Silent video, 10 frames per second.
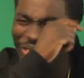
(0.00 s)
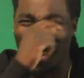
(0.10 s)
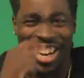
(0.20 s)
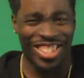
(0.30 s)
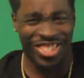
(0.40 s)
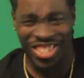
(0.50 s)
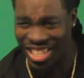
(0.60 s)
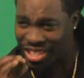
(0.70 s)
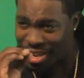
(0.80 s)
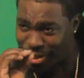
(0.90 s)
the visors
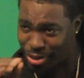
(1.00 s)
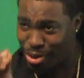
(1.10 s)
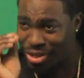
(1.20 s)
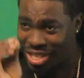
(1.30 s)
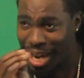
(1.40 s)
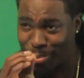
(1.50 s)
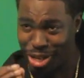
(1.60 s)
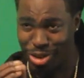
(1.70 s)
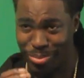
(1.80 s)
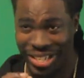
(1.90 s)
is a certain type of
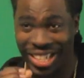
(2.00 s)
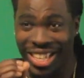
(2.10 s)
human.